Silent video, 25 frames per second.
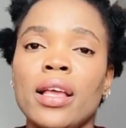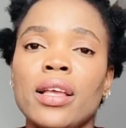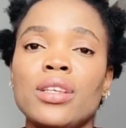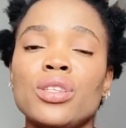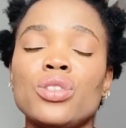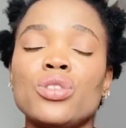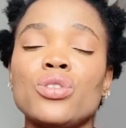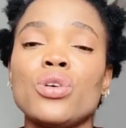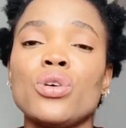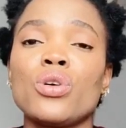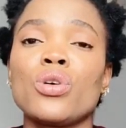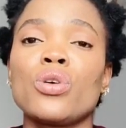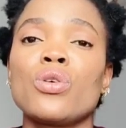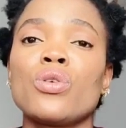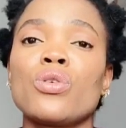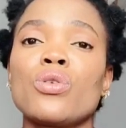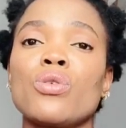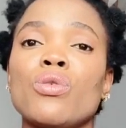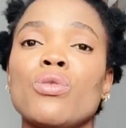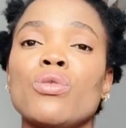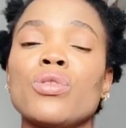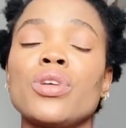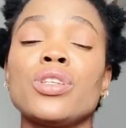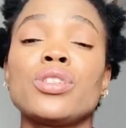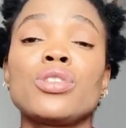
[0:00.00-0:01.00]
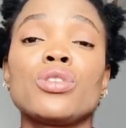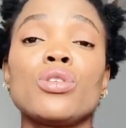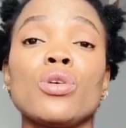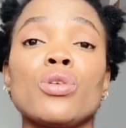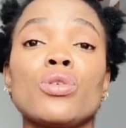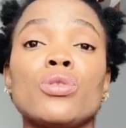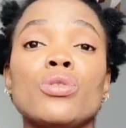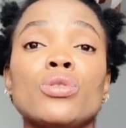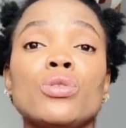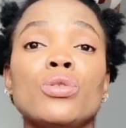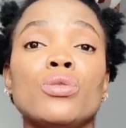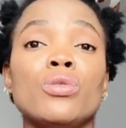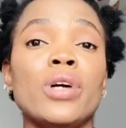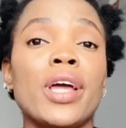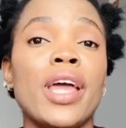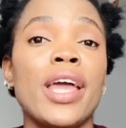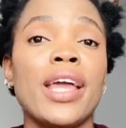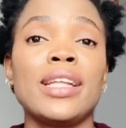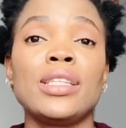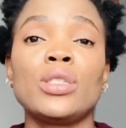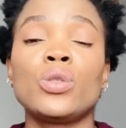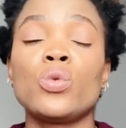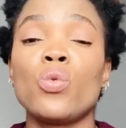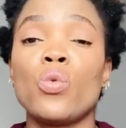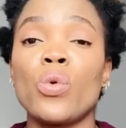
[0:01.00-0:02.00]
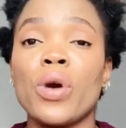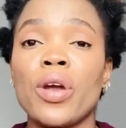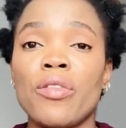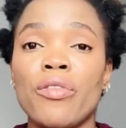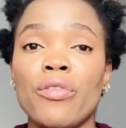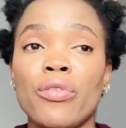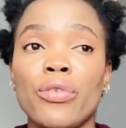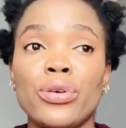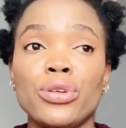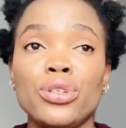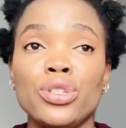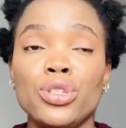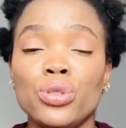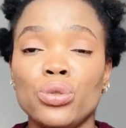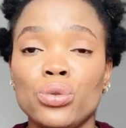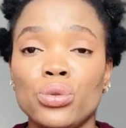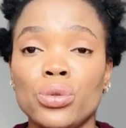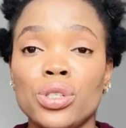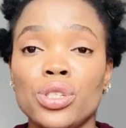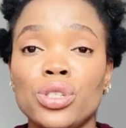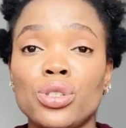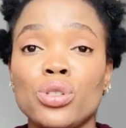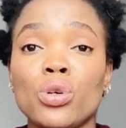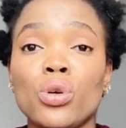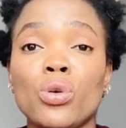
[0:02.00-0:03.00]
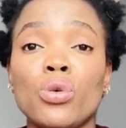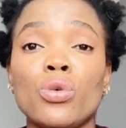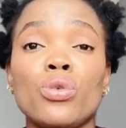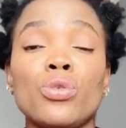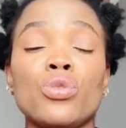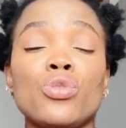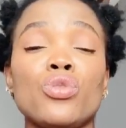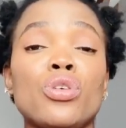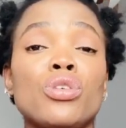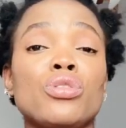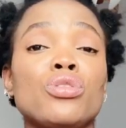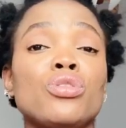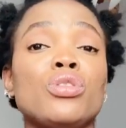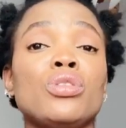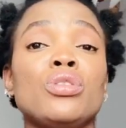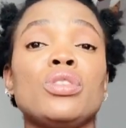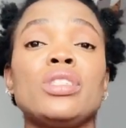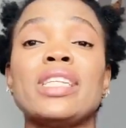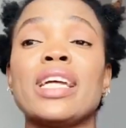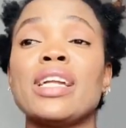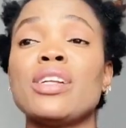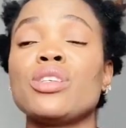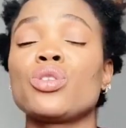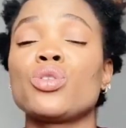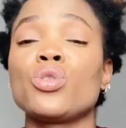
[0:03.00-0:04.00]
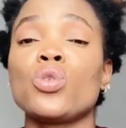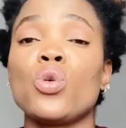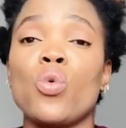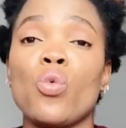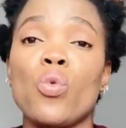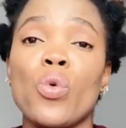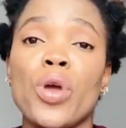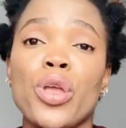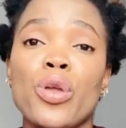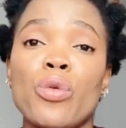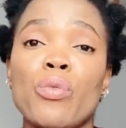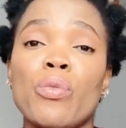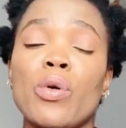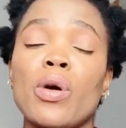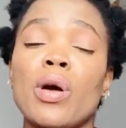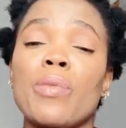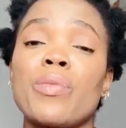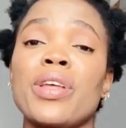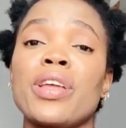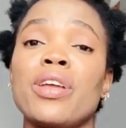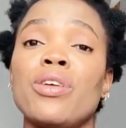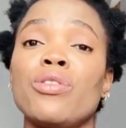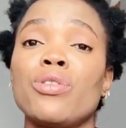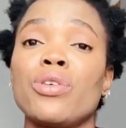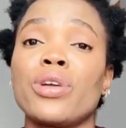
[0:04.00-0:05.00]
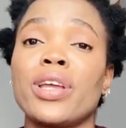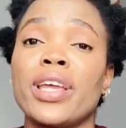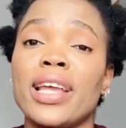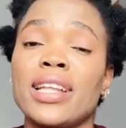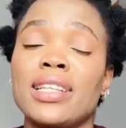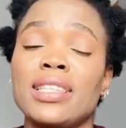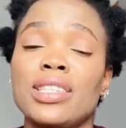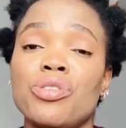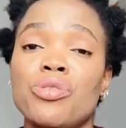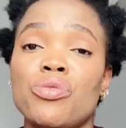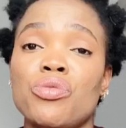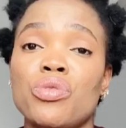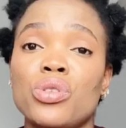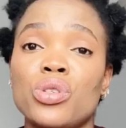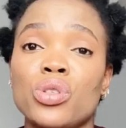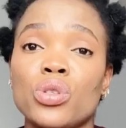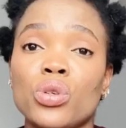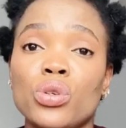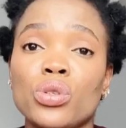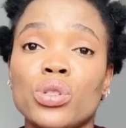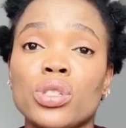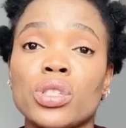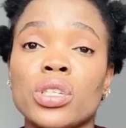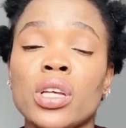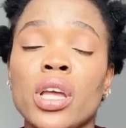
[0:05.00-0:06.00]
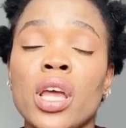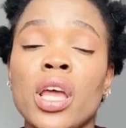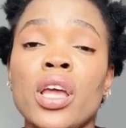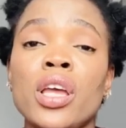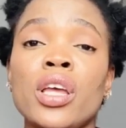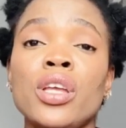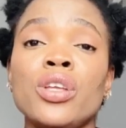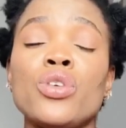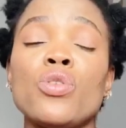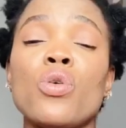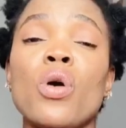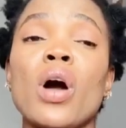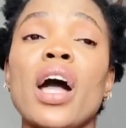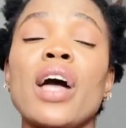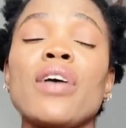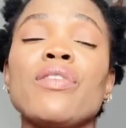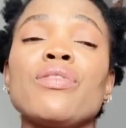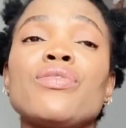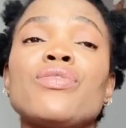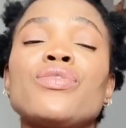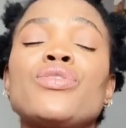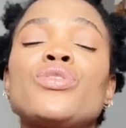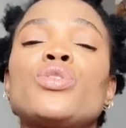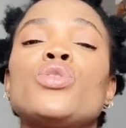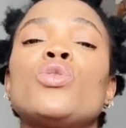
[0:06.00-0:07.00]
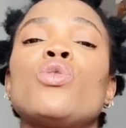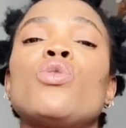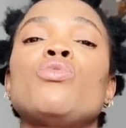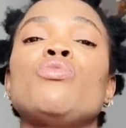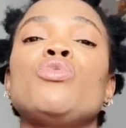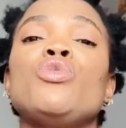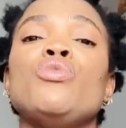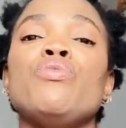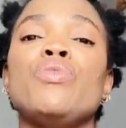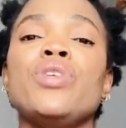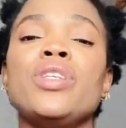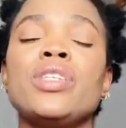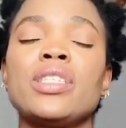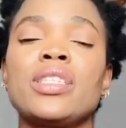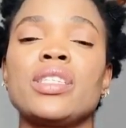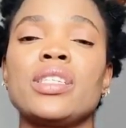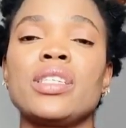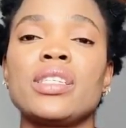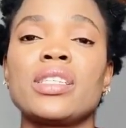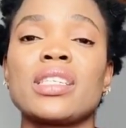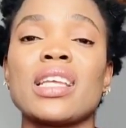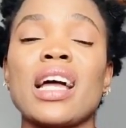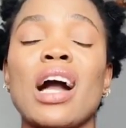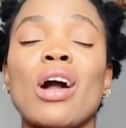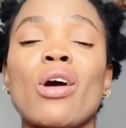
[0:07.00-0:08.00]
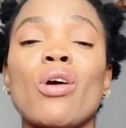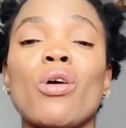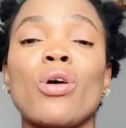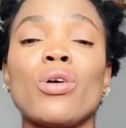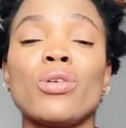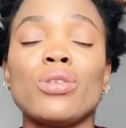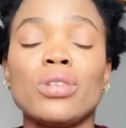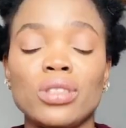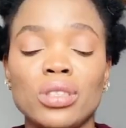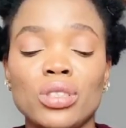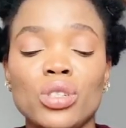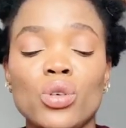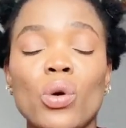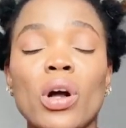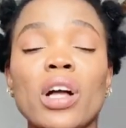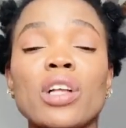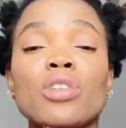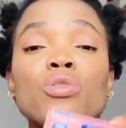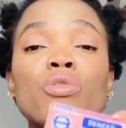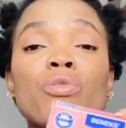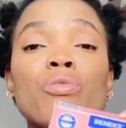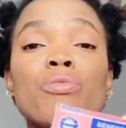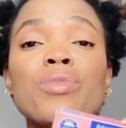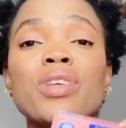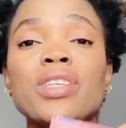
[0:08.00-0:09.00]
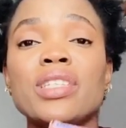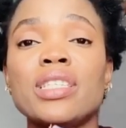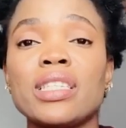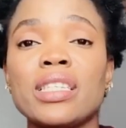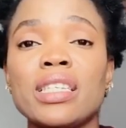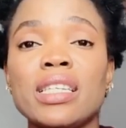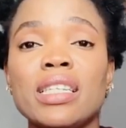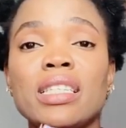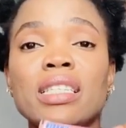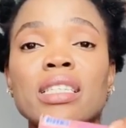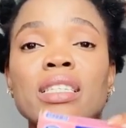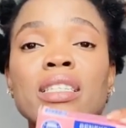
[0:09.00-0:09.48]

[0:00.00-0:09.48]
It's not good to end well for you. It's not good. There is no way you're probably going to get the results. You have to mix it. You have to mix it